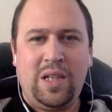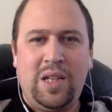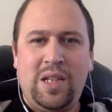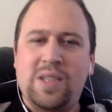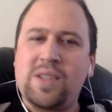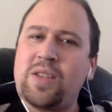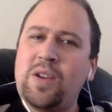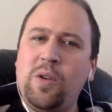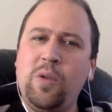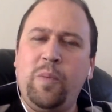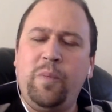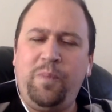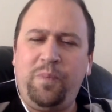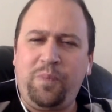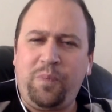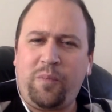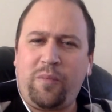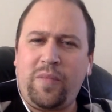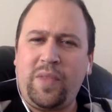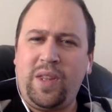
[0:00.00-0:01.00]
So
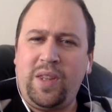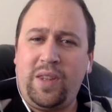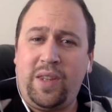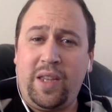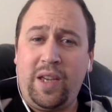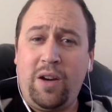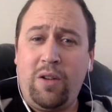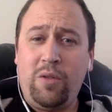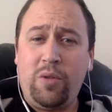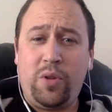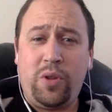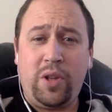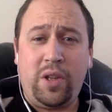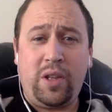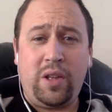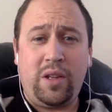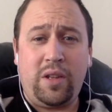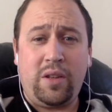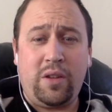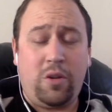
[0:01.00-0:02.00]
the whole
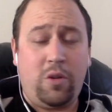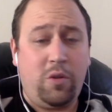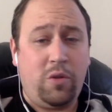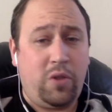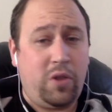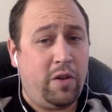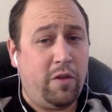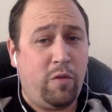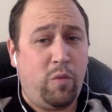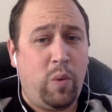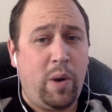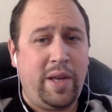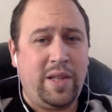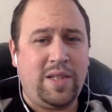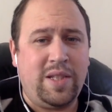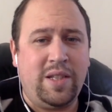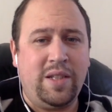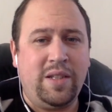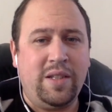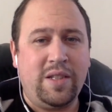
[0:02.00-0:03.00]
thing of
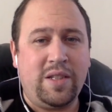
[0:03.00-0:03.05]
waiting